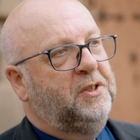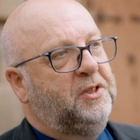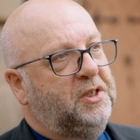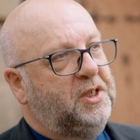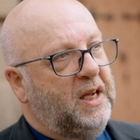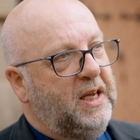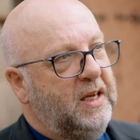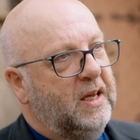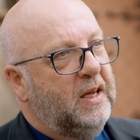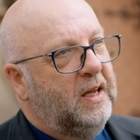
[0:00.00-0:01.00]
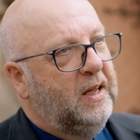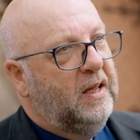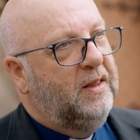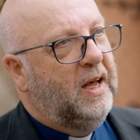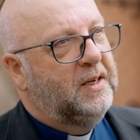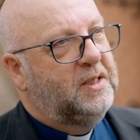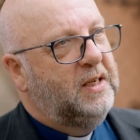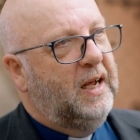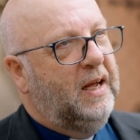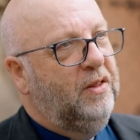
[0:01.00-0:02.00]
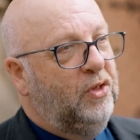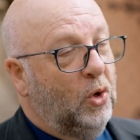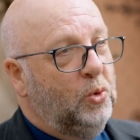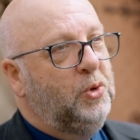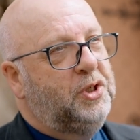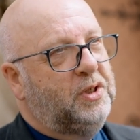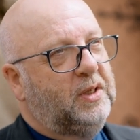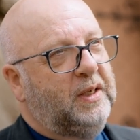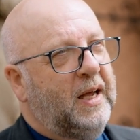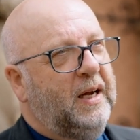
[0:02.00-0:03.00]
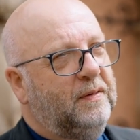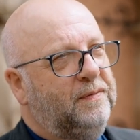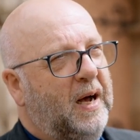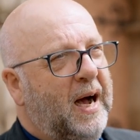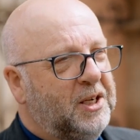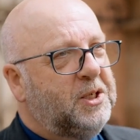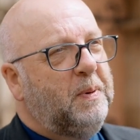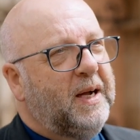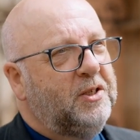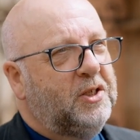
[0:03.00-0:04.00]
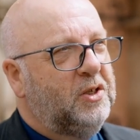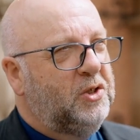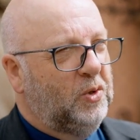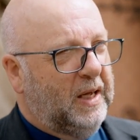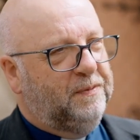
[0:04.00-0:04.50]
us to see that uh, those kind of aspects, so that